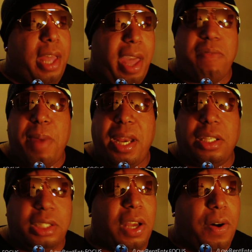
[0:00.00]
have made
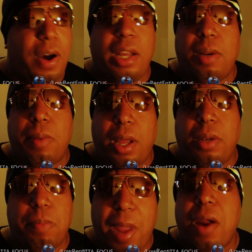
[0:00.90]
it so
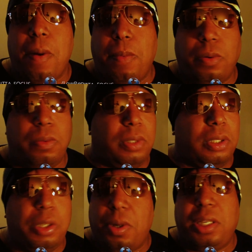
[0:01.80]
unbearable to
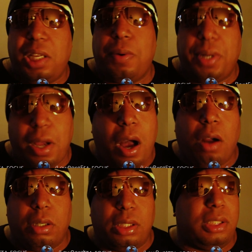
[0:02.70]
do a deal in
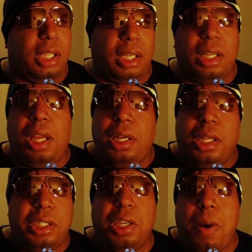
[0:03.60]
Congress that
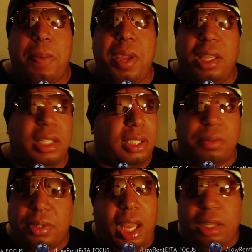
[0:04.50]
the GOP just
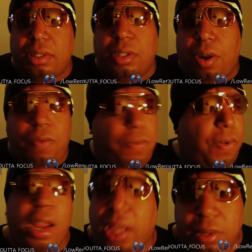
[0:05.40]
was like, you know,
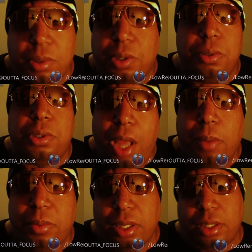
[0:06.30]
fuck it, do
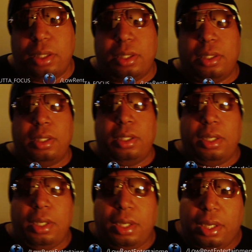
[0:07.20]
something.
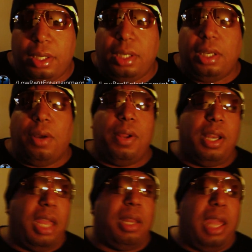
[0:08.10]
You know,
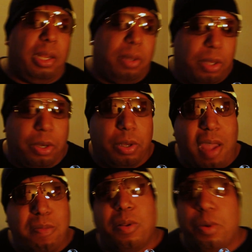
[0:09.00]
and
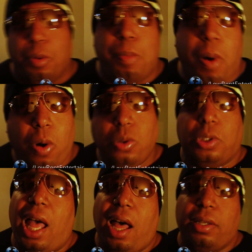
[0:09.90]
there were
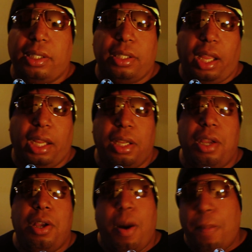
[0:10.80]
polls out that, like,
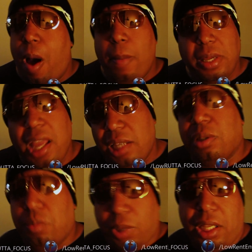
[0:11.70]
Obama,
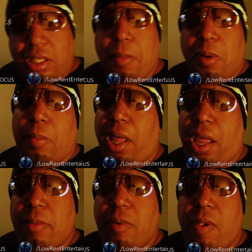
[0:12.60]
yes, will get some of the
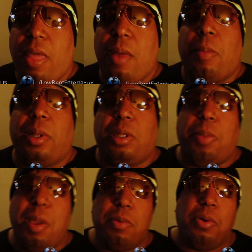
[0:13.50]
blame, but the
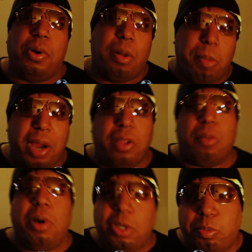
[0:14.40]
people who are going to bear the
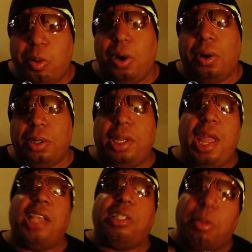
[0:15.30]
most burden,
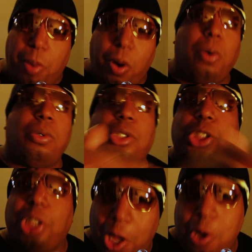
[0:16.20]
as the polls
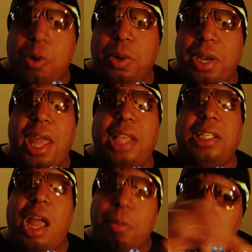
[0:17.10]
showed and as
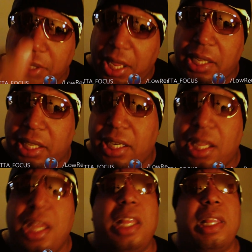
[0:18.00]
I predicted,
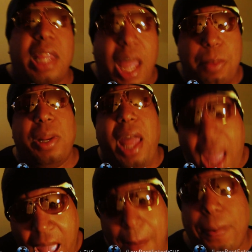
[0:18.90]
that would
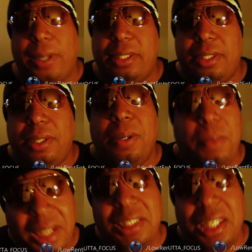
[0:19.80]
happen was the